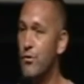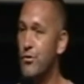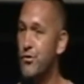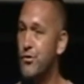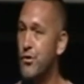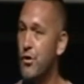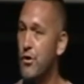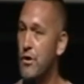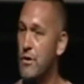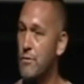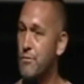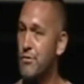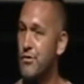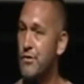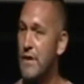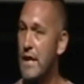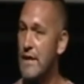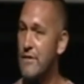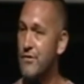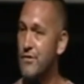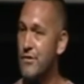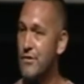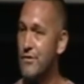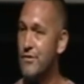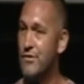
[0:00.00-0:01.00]

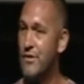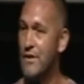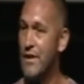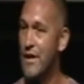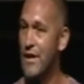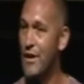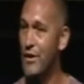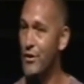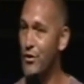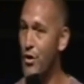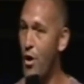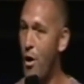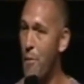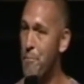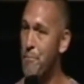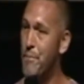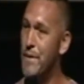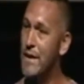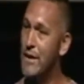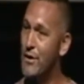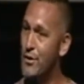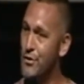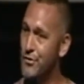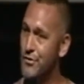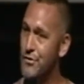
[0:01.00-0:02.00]
circumstances, not
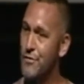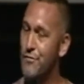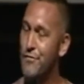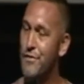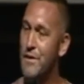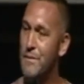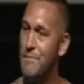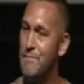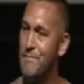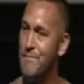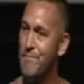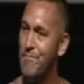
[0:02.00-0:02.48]
because of them.